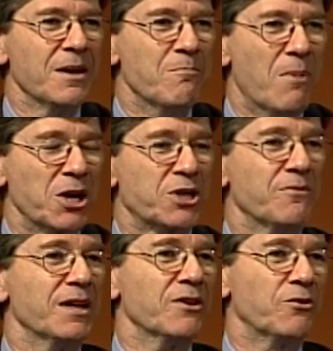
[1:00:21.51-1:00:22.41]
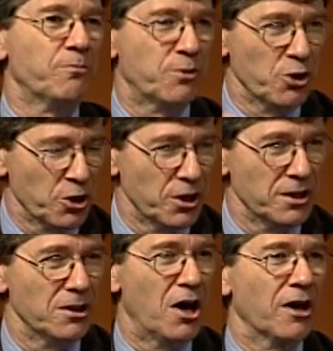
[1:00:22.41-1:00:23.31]
Much of it is purely
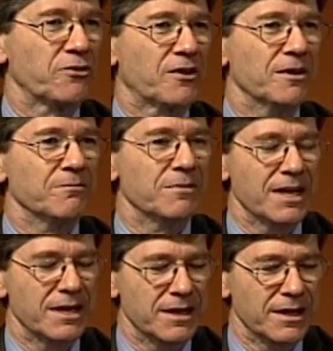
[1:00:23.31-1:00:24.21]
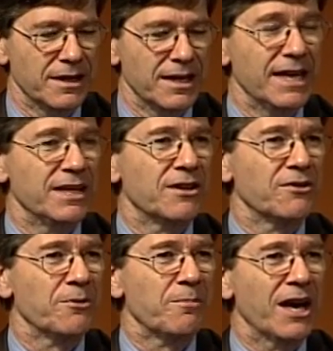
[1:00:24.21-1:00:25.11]
lost in, in uh, heat
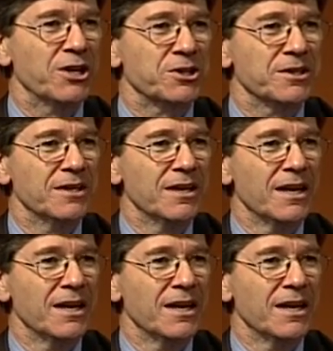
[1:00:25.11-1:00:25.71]
dissipation,